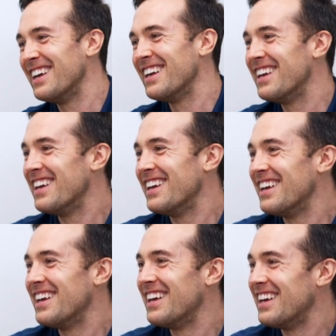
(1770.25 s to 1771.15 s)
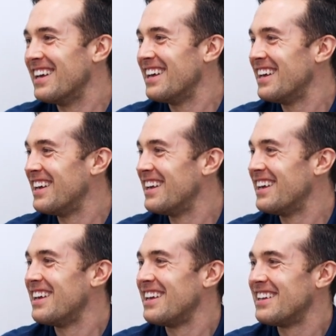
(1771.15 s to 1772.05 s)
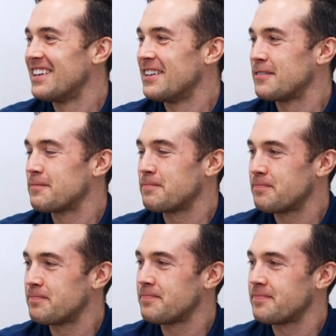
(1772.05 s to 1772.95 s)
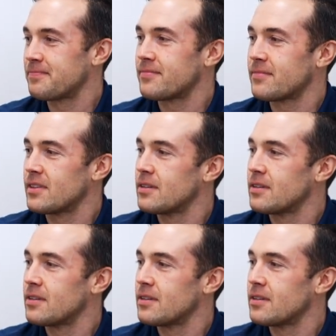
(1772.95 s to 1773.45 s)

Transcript: (silent)